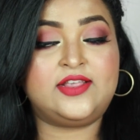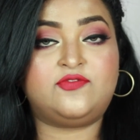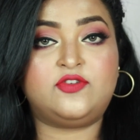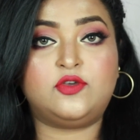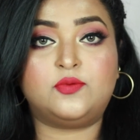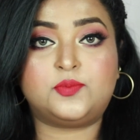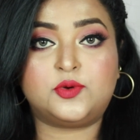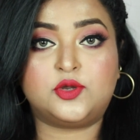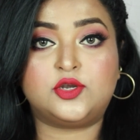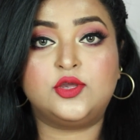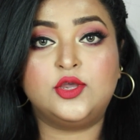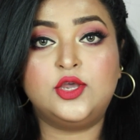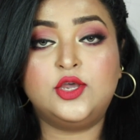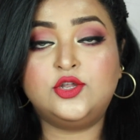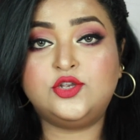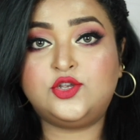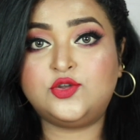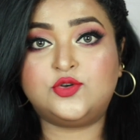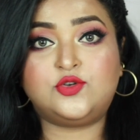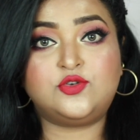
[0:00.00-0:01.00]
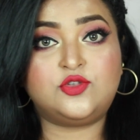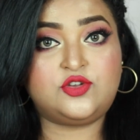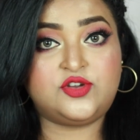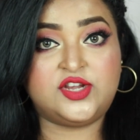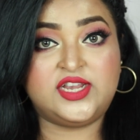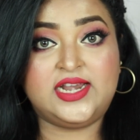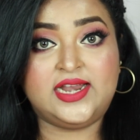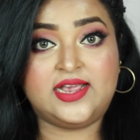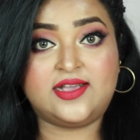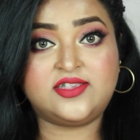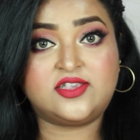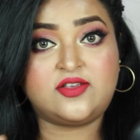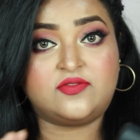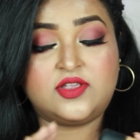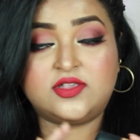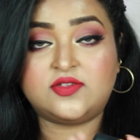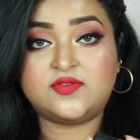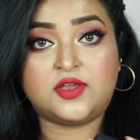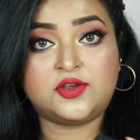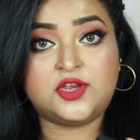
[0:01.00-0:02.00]
If you put 2 to 3 layers
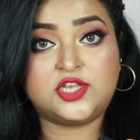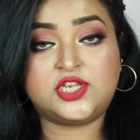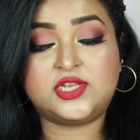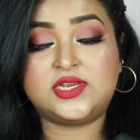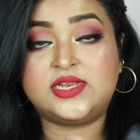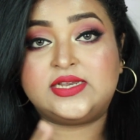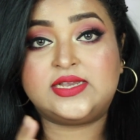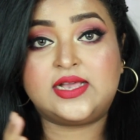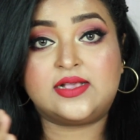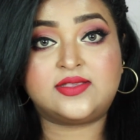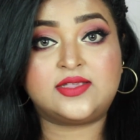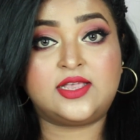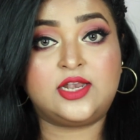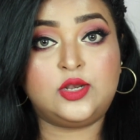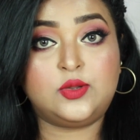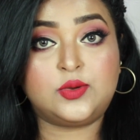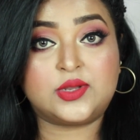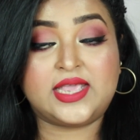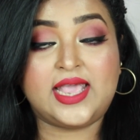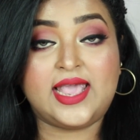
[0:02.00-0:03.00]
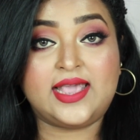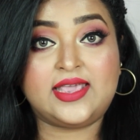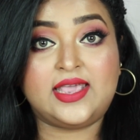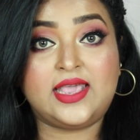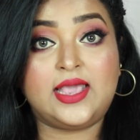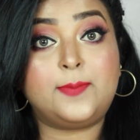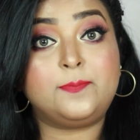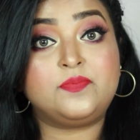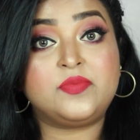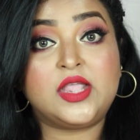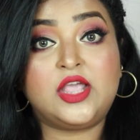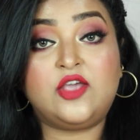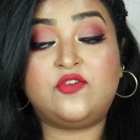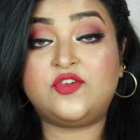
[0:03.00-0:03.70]
of this foundation, it doesn't look cakey.